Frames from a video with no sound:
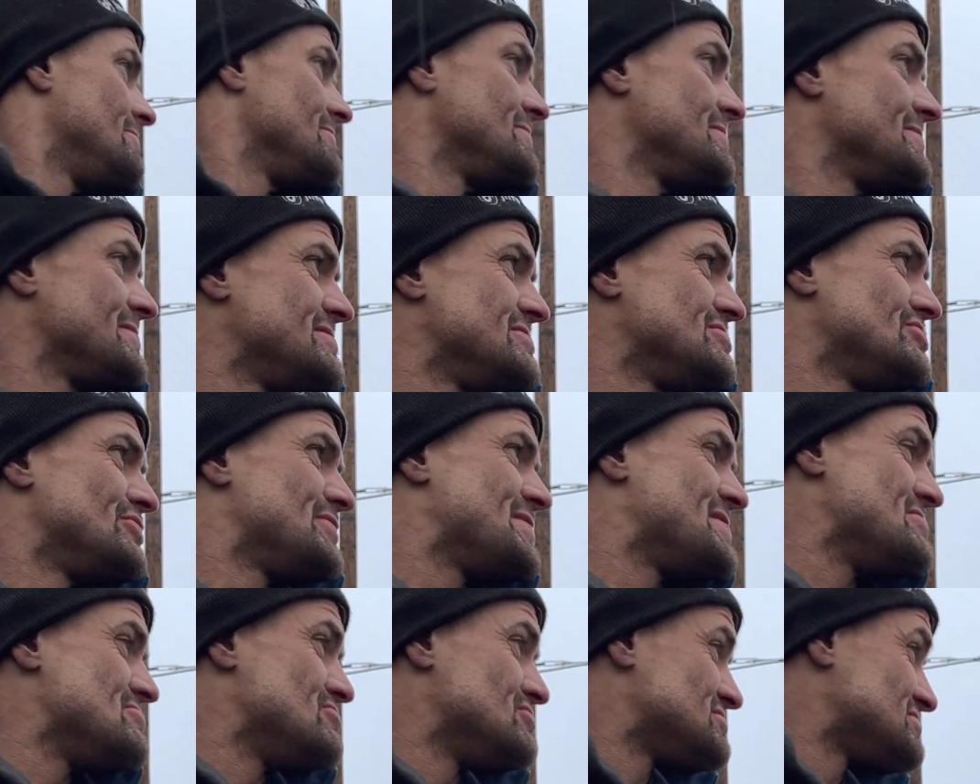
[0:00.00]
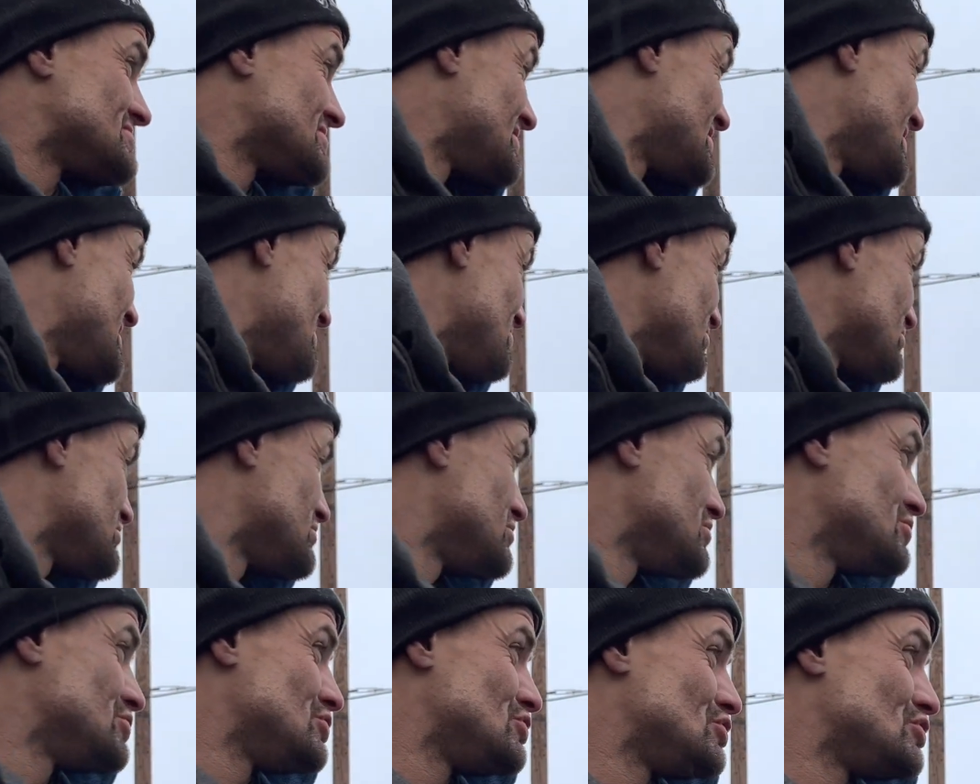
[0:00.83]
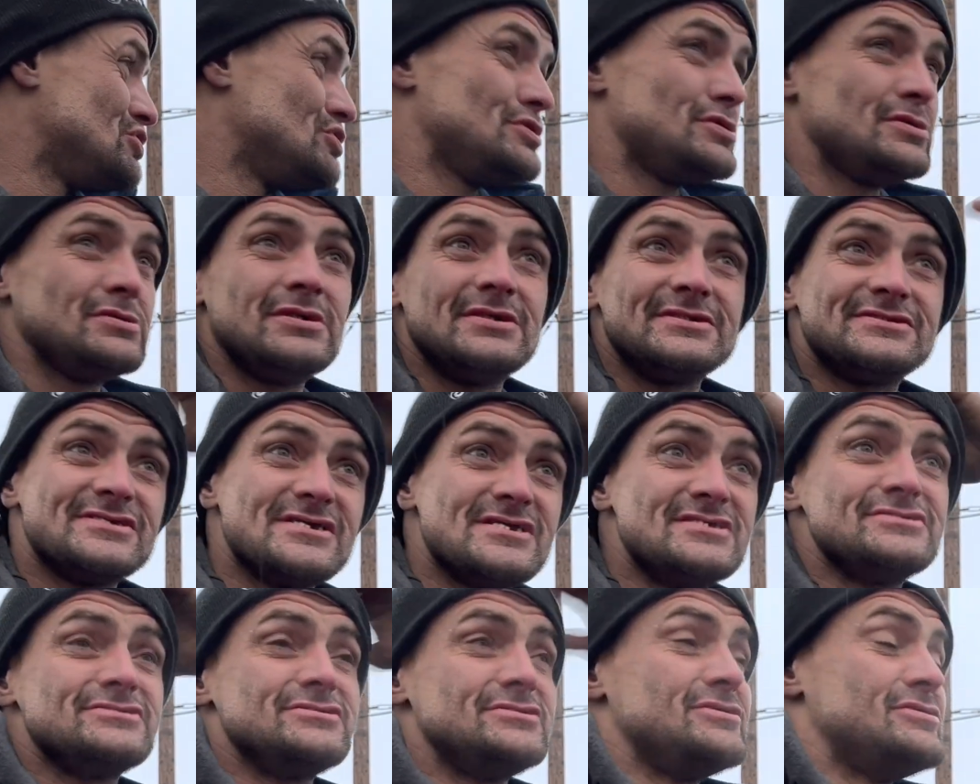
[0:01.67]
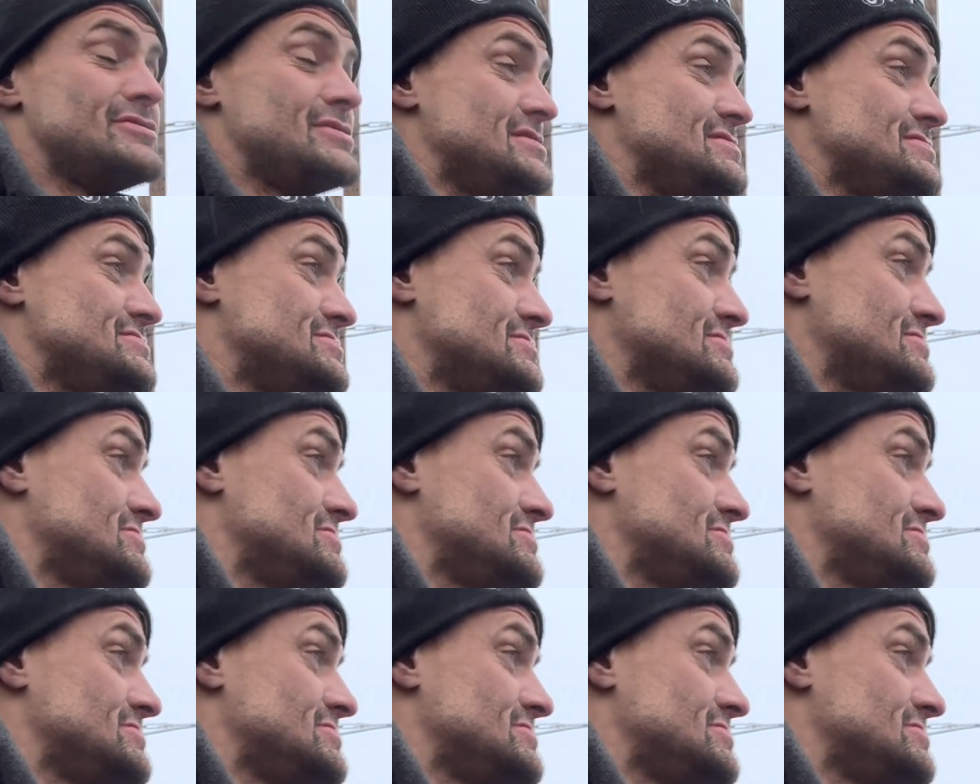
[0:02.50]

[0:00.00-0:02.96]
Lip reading: he was unable to attend to his